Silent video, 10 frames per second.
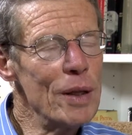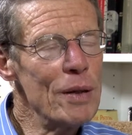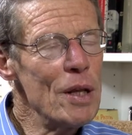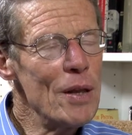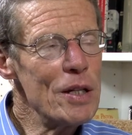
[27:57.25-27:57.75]
They,
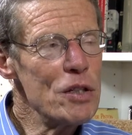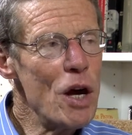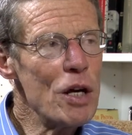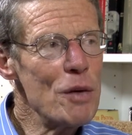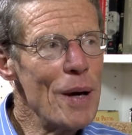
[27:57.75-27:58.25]
they
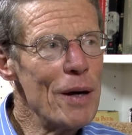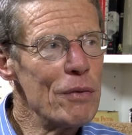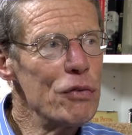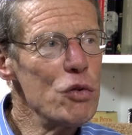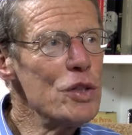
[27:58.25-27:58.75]
talk
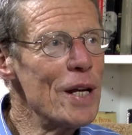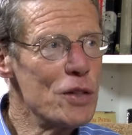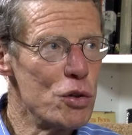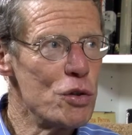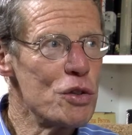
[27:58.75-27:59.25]
about food
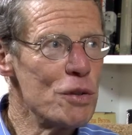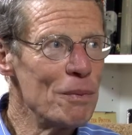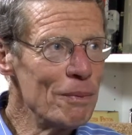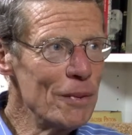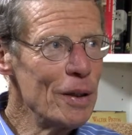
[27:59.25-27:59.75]
deserts.
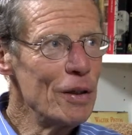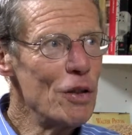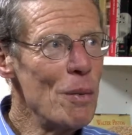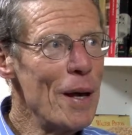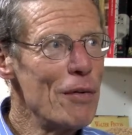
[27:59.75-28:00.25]

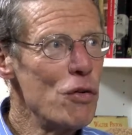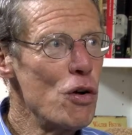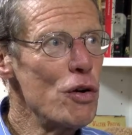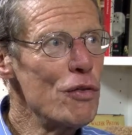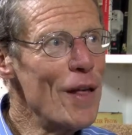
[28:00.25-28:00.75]
Yeah. You may have
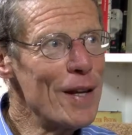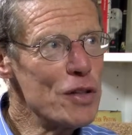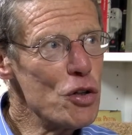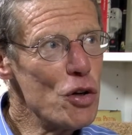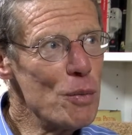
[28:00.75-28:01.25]
heard of
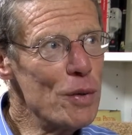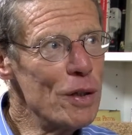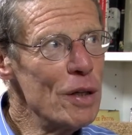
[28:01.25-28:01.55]
that term. The,